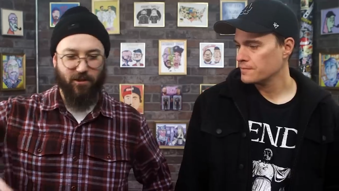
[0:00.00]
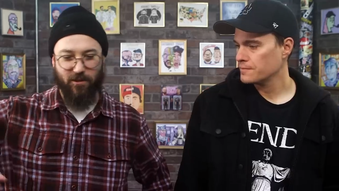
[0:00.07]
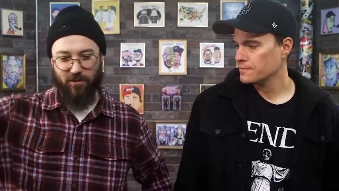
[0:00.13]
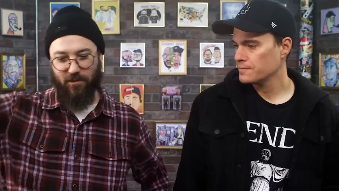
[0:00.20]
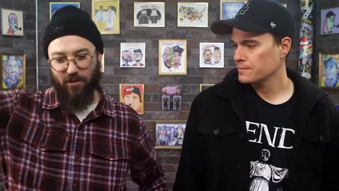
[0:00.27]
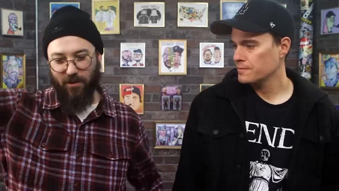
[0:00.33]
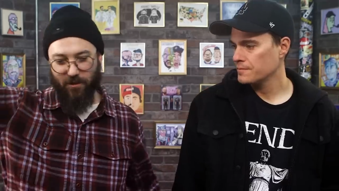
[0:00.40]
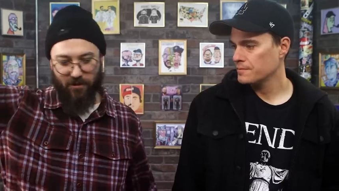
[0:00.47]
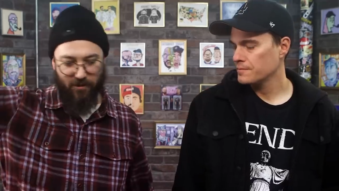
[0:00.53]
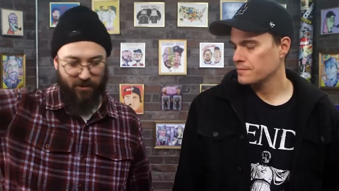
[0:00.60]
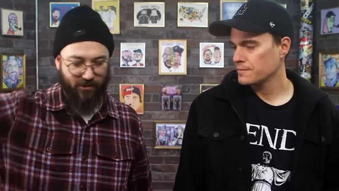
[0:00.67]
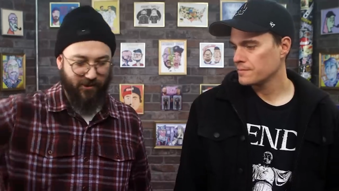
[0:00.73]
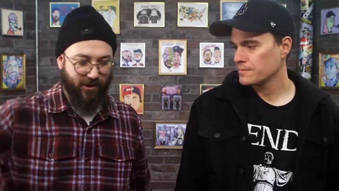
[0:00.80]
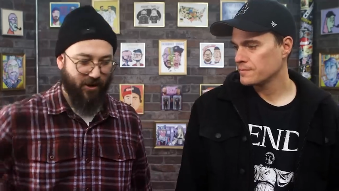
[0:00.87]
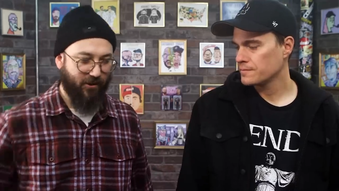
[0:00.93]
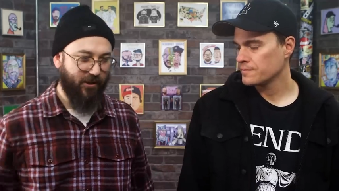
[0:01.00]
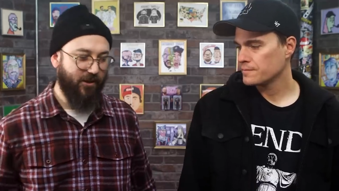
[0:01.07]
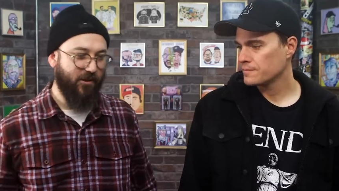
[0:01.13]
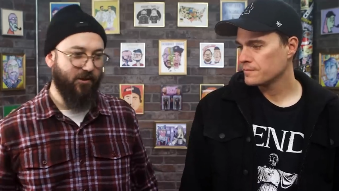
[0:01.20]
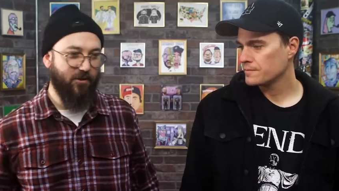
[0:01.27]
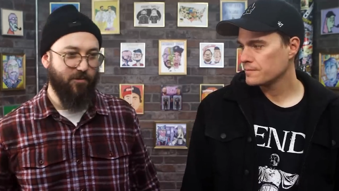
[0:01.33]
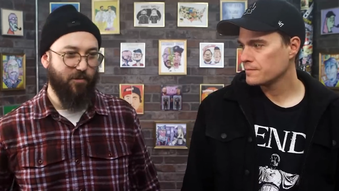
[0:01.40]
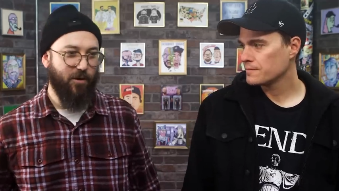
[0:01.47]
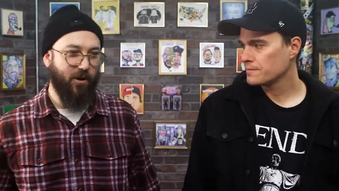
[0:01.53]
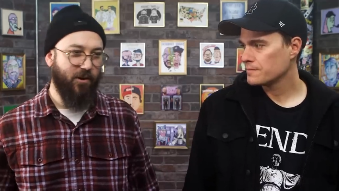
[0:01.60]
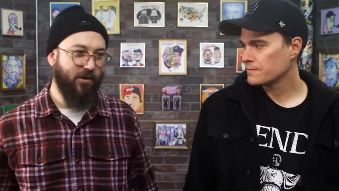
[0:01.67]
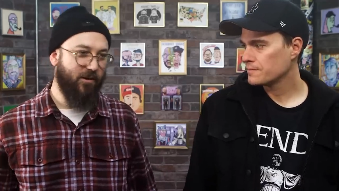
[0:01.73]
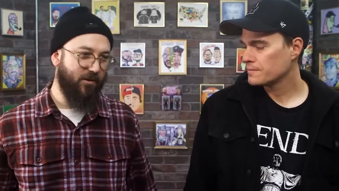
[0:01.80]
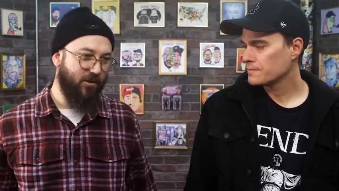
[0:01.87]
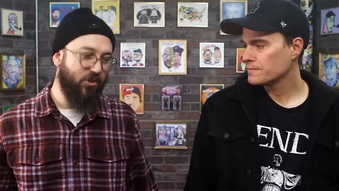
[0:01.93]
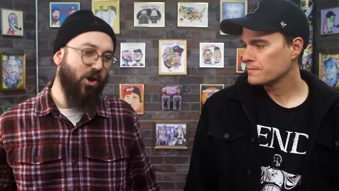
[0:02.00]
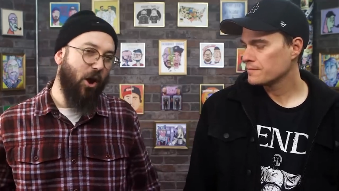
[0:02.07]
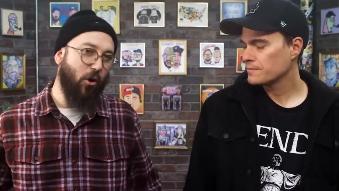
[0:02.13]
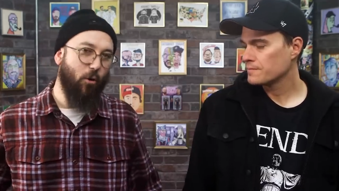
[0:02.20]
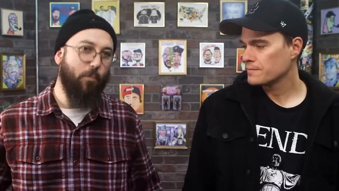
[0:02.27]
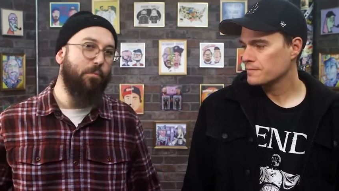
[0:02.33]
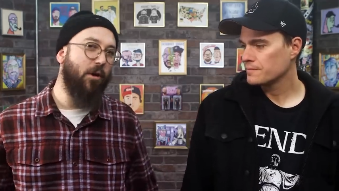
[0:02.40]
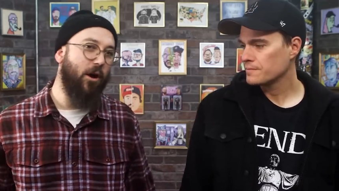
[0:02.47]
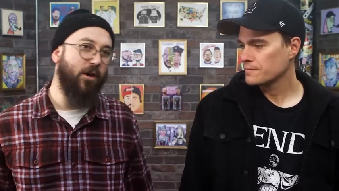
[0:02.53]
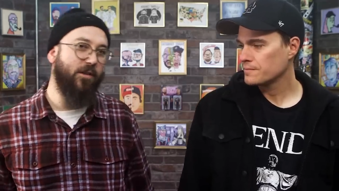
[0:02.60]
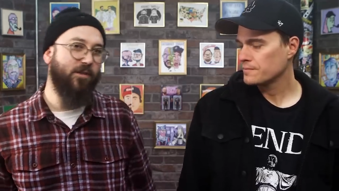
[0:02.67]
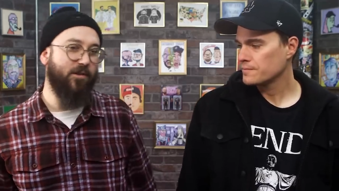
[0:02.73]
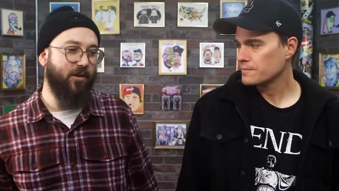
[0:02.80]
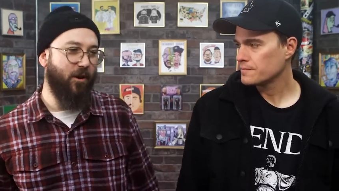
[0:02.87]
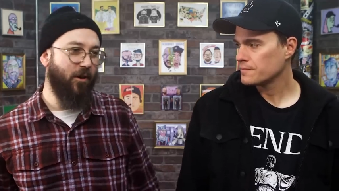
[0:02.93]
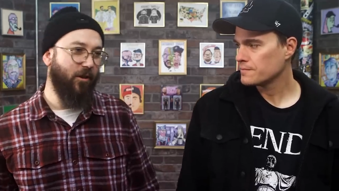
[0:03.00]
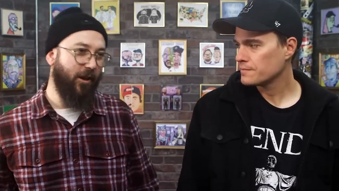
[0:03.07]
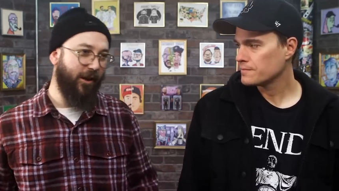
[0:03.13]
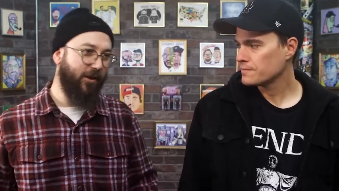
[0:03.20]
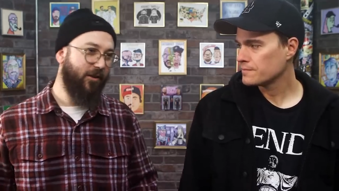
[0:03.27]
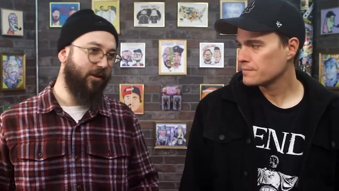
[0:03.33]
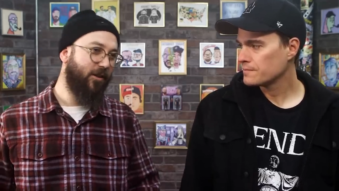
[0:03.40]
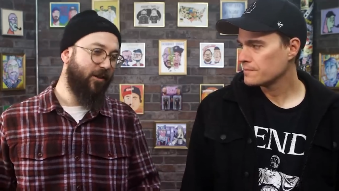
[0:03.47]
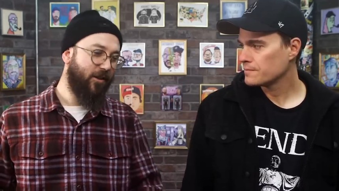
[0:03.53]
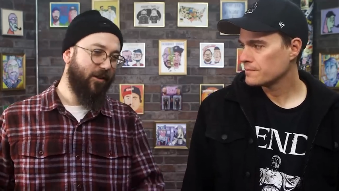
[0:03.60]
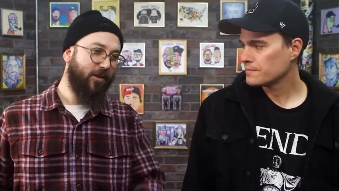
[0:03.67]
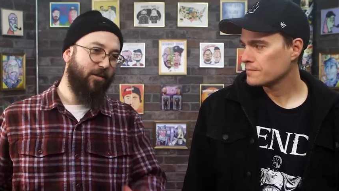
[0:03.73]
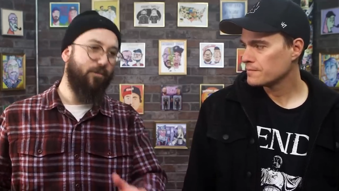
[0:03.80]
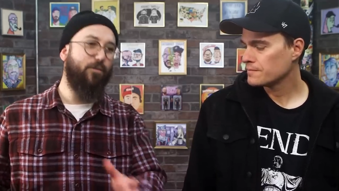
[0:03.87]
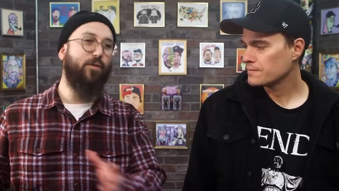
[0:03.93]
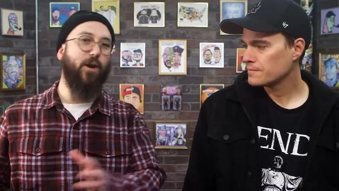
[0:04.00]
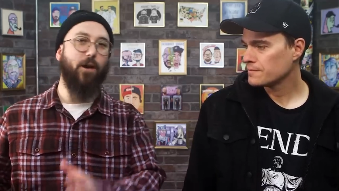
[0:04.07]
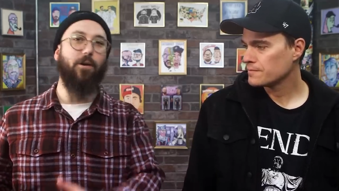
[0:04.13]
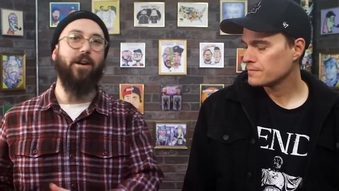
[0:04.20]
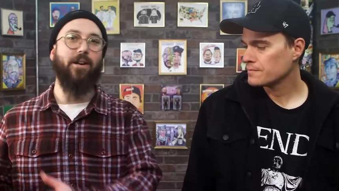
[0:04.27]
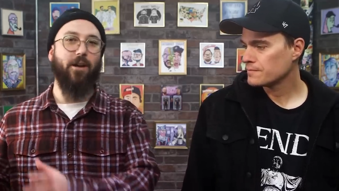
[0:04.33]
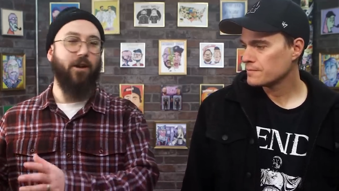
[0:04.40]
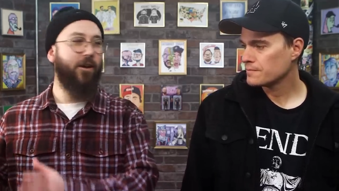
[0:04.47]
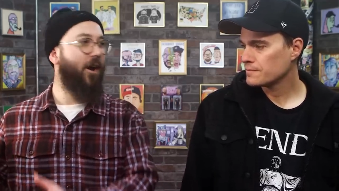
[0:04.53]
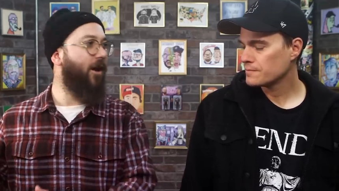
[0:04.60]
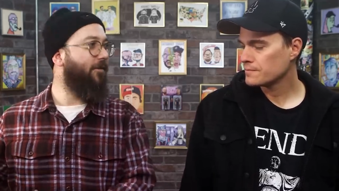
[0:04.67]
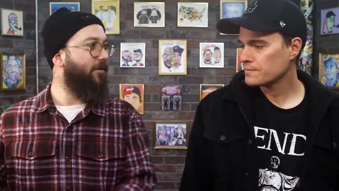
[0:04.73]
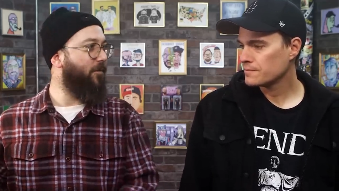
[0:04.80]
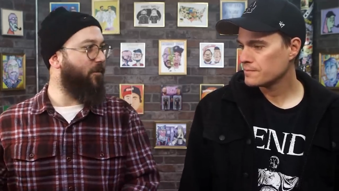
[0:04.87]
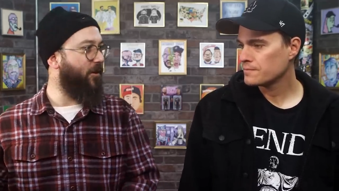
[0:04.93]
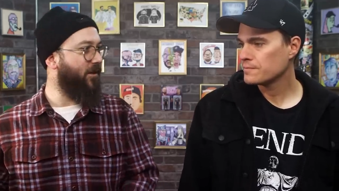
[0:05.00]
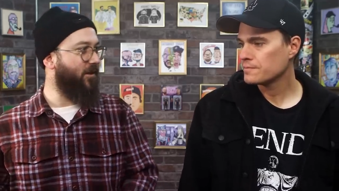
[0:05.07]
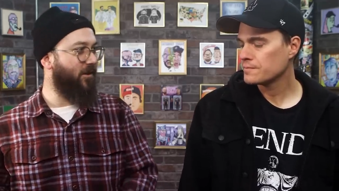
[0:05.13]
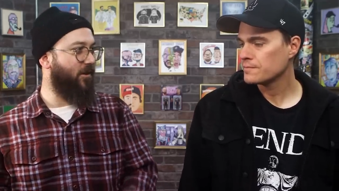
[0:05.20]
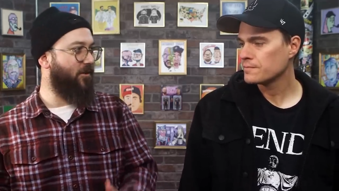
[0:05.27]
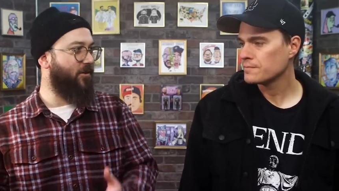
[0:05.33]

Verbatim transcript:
Speaker 1: the southern, southeastern parts, the jungle parts are like very cut off from the rest of the